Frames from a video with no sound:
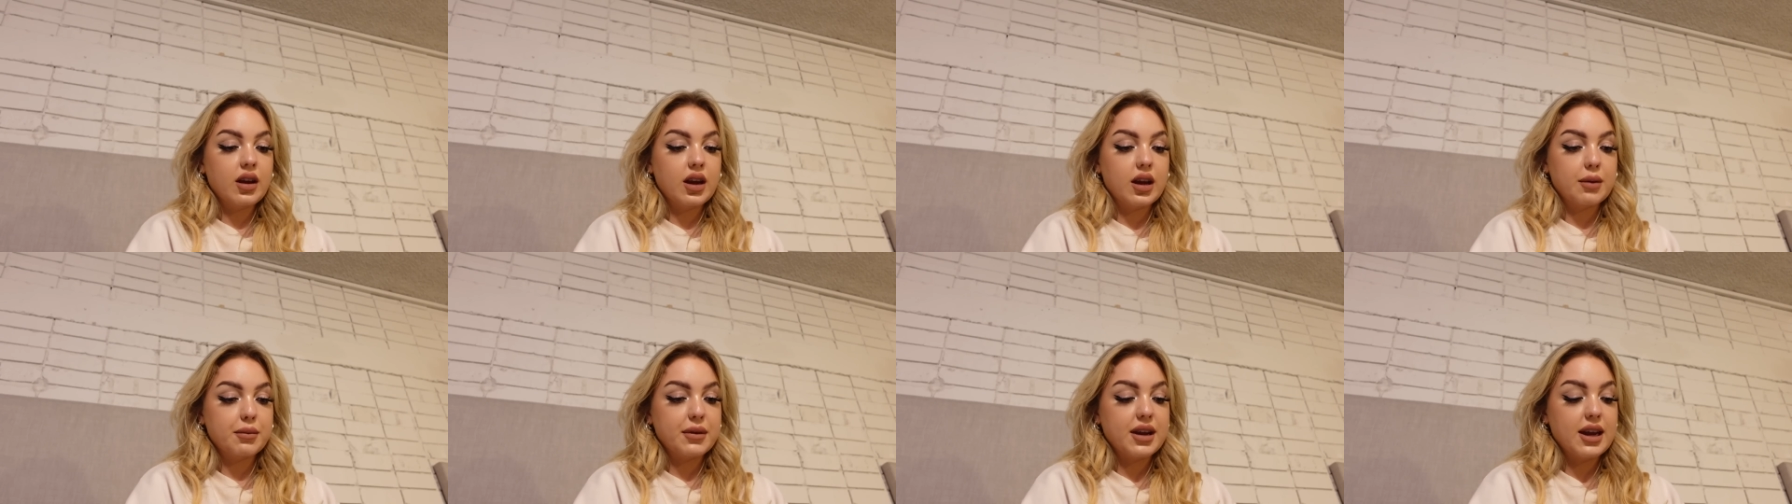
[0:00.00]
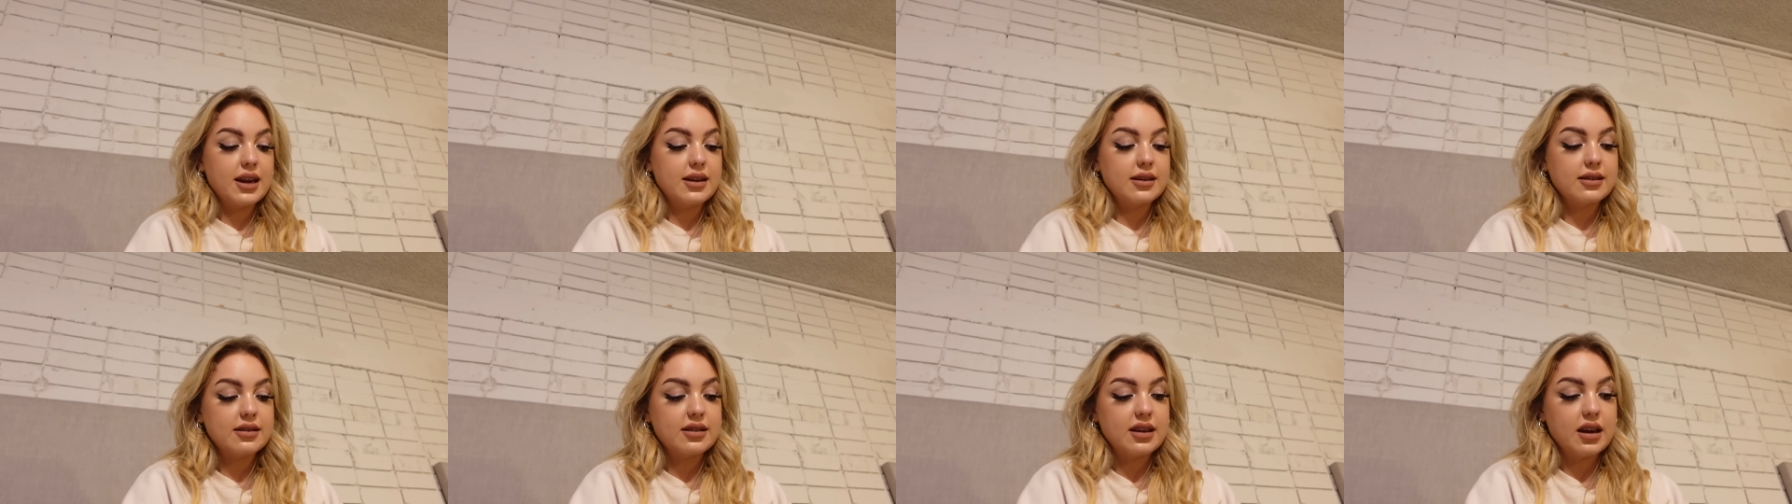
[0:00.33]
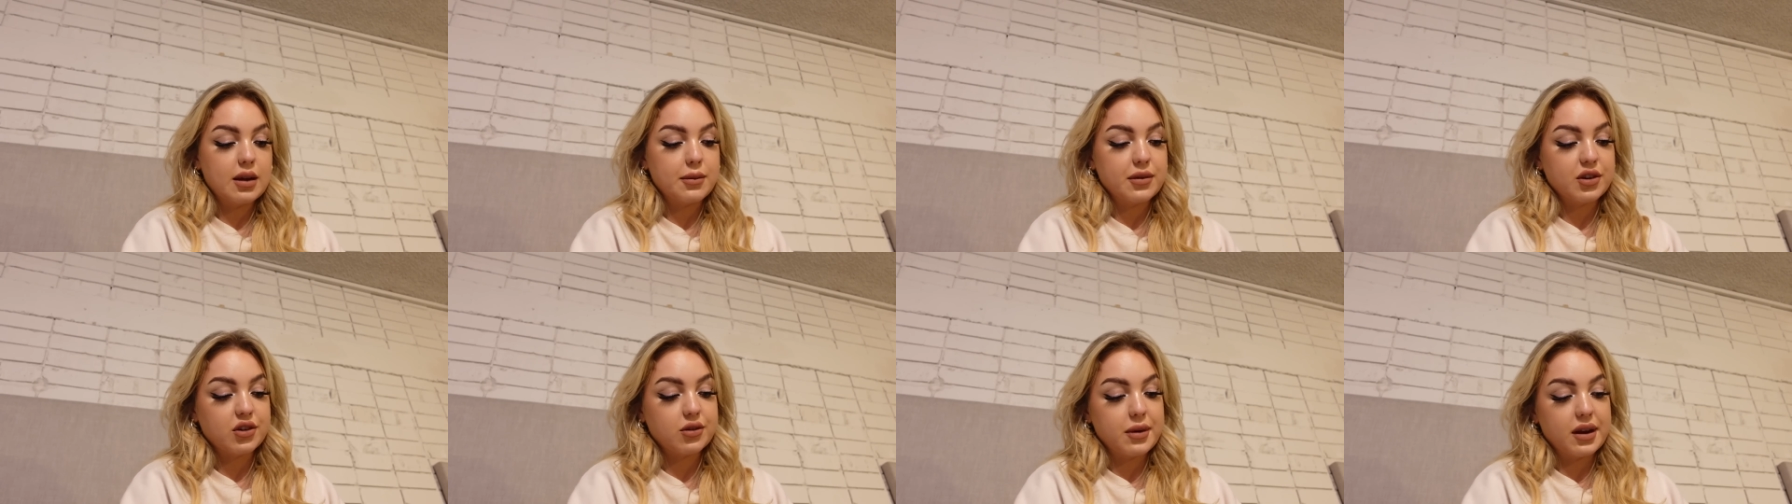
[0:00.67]
I'm keen to see
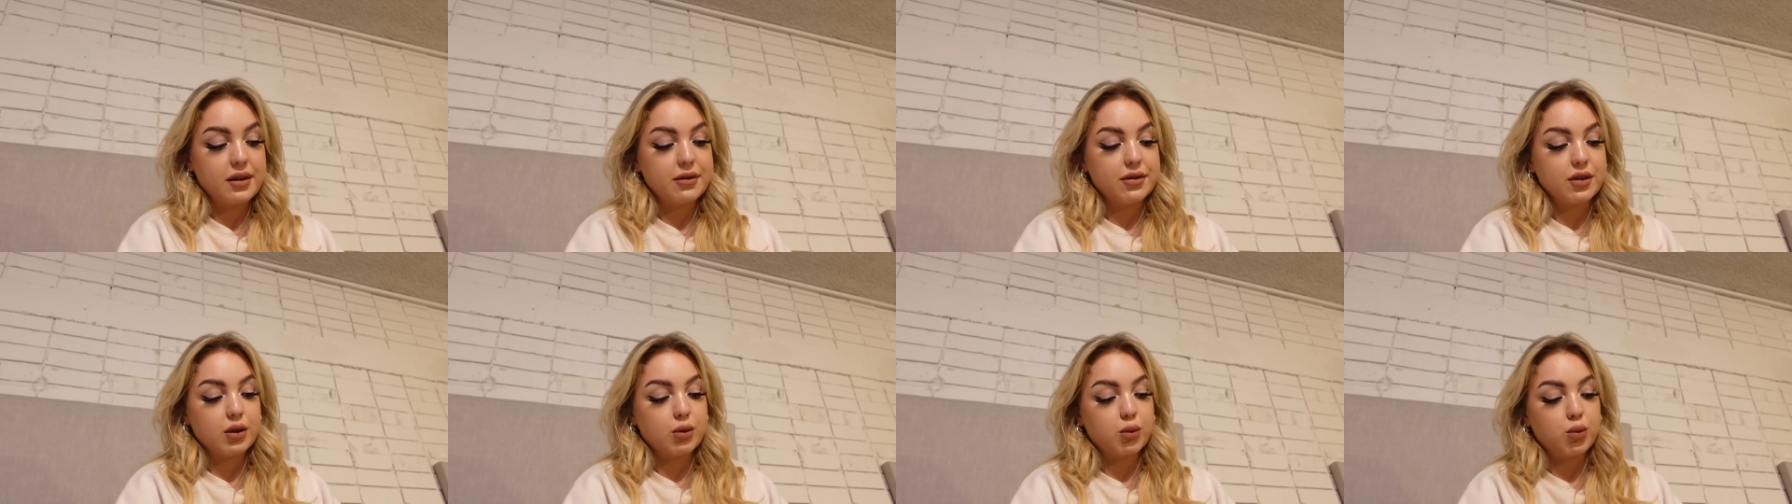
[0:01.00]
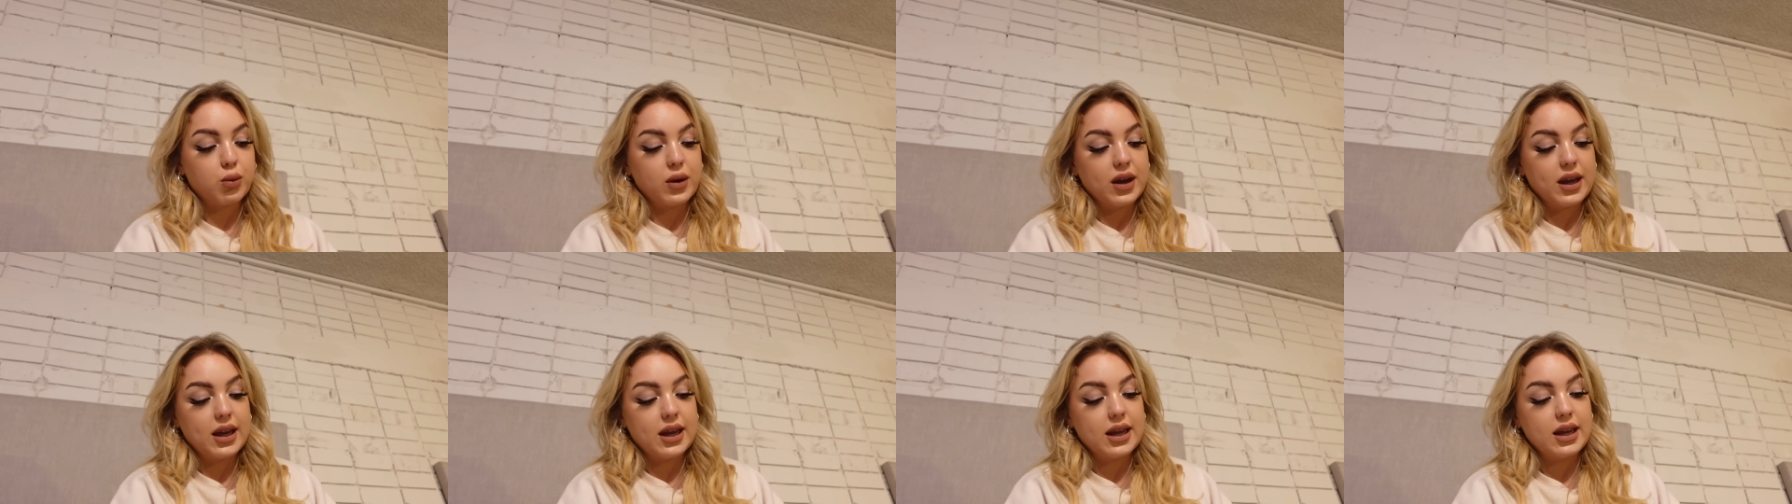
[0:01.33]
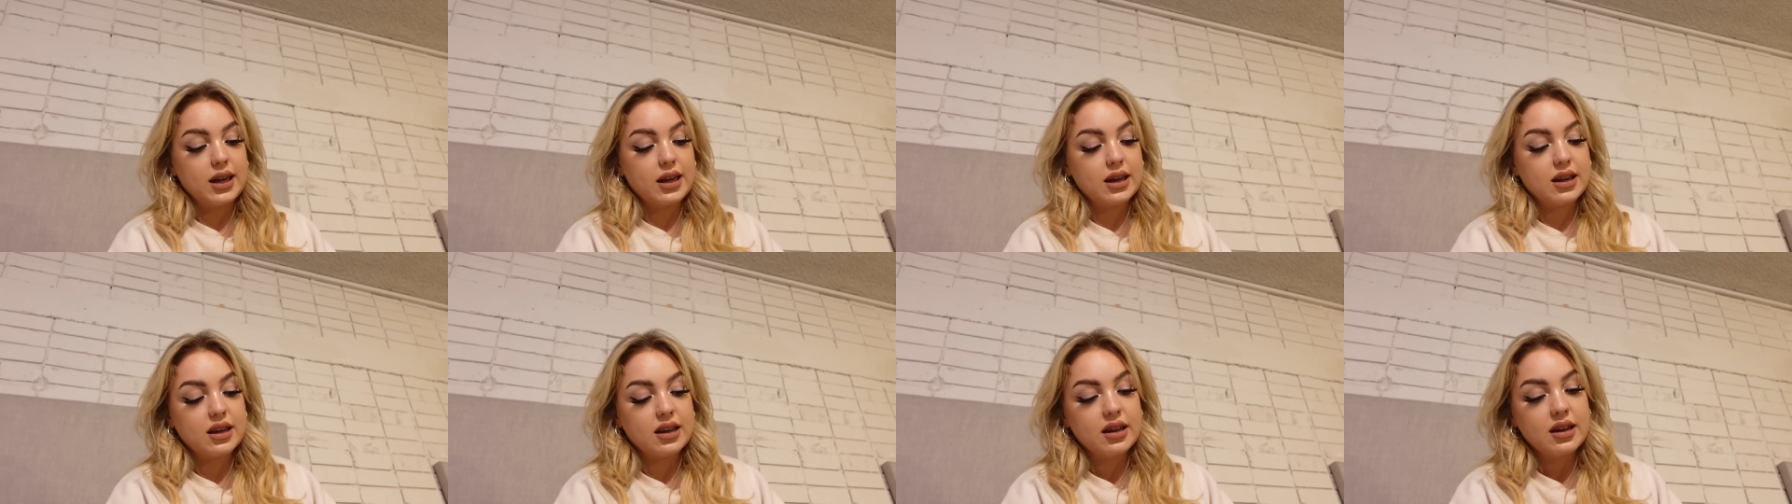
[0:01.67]
how much I made for the
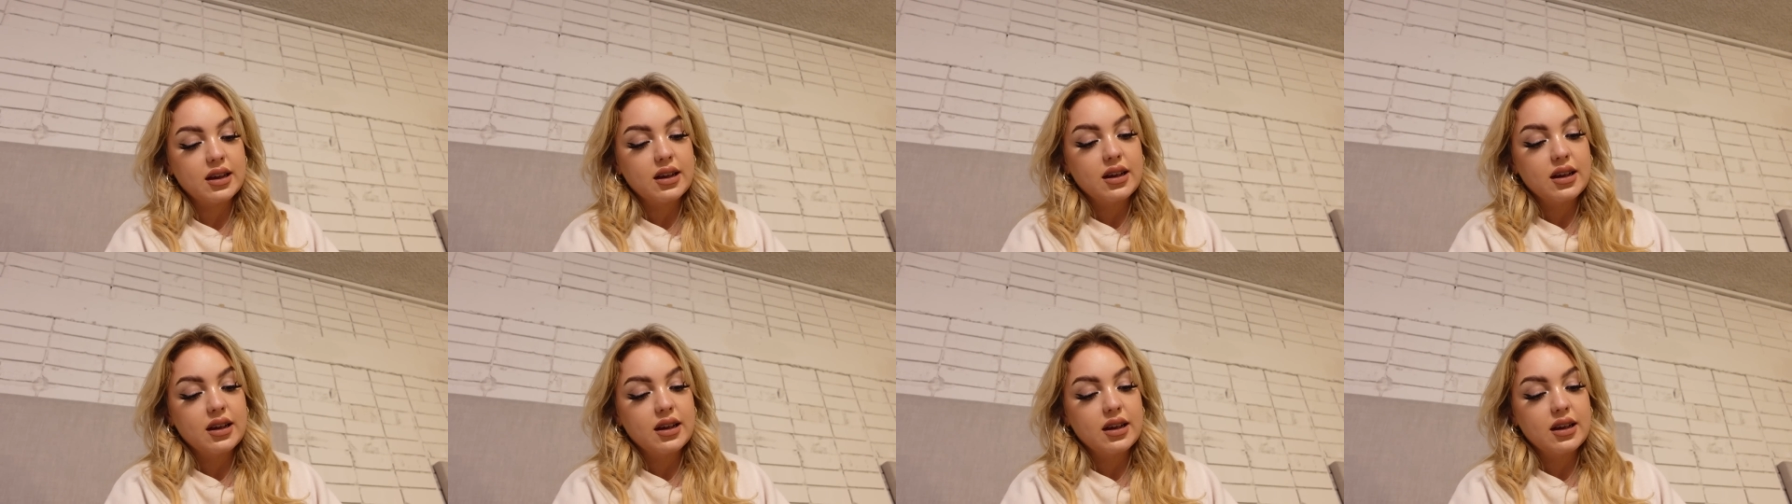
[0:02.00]
week